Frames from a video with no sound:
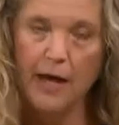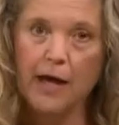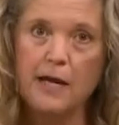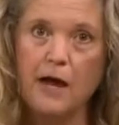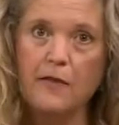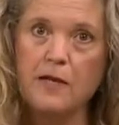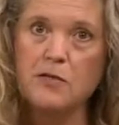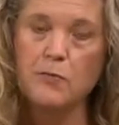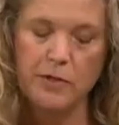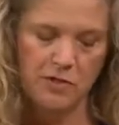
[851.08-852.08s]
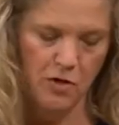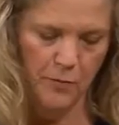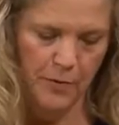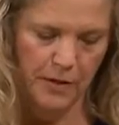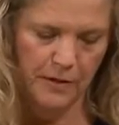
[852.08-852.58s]
And now that it's pressed
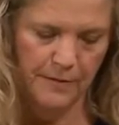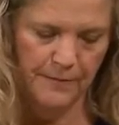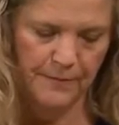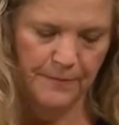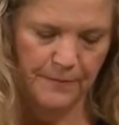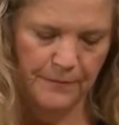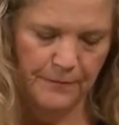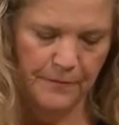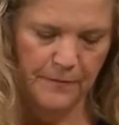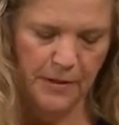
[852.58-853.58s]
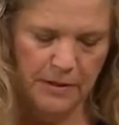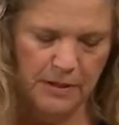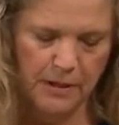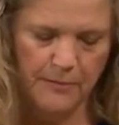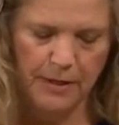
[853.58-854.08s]
open, it's
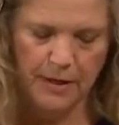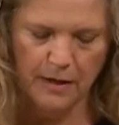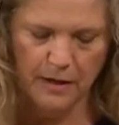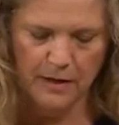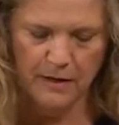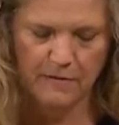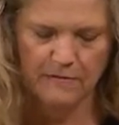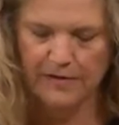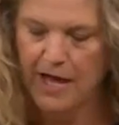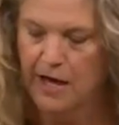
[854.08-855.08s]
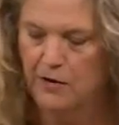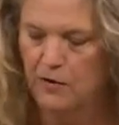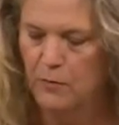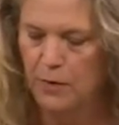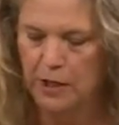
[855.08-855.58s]
going to be
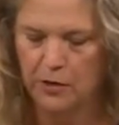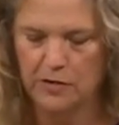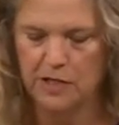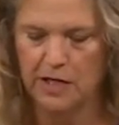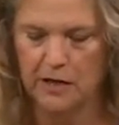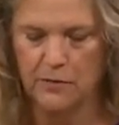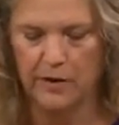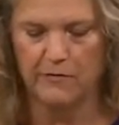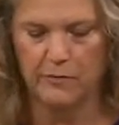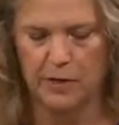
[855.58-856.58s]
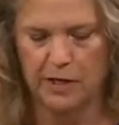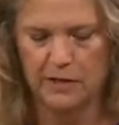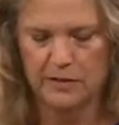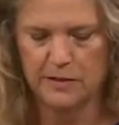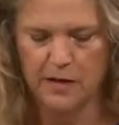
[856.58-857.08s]
flatter when it goes together with everyone
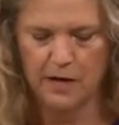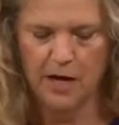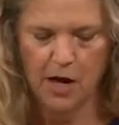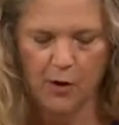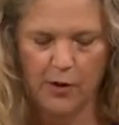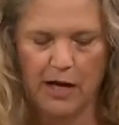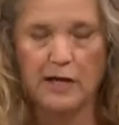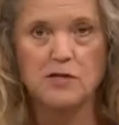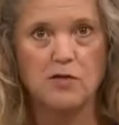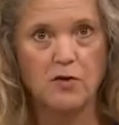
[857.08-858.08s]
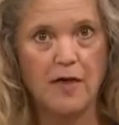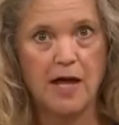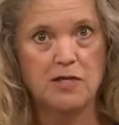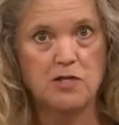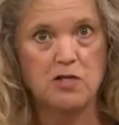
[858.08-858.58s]
else. Okay, so
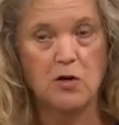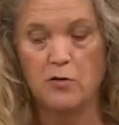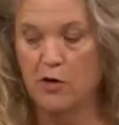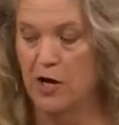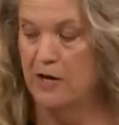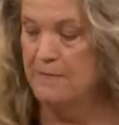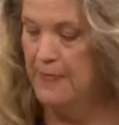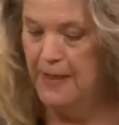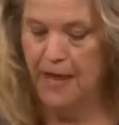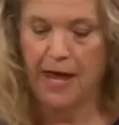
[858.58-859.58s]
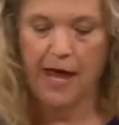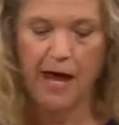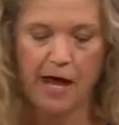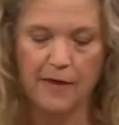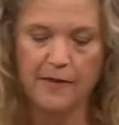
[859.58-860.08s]
that's sewn on.
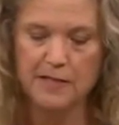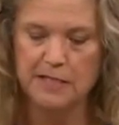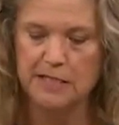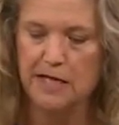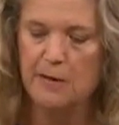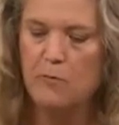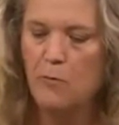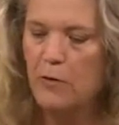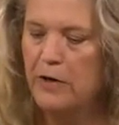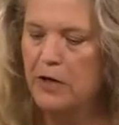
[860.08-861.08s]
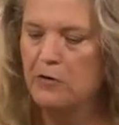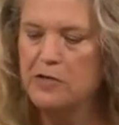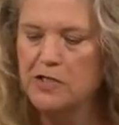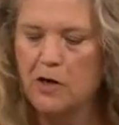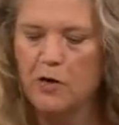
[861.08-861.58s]
And this seam where you
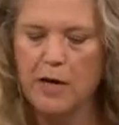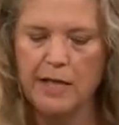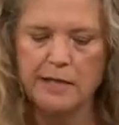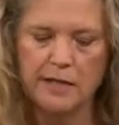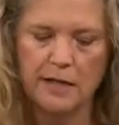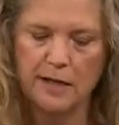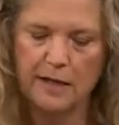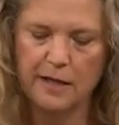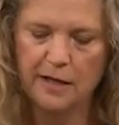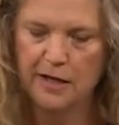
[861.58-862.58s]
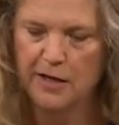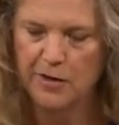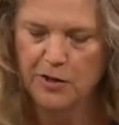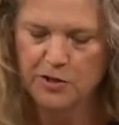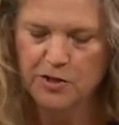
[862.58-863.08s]
sew it
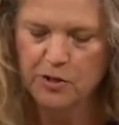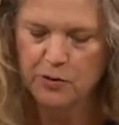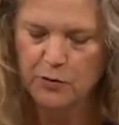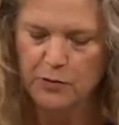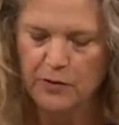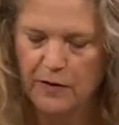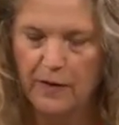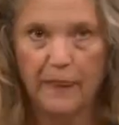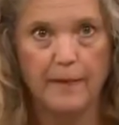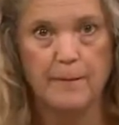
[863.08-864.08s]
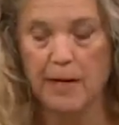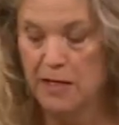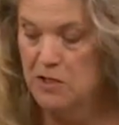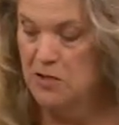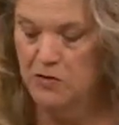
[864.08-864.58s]
to the
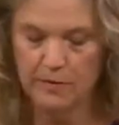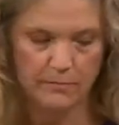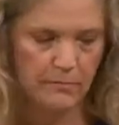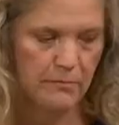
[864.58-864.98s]
main strip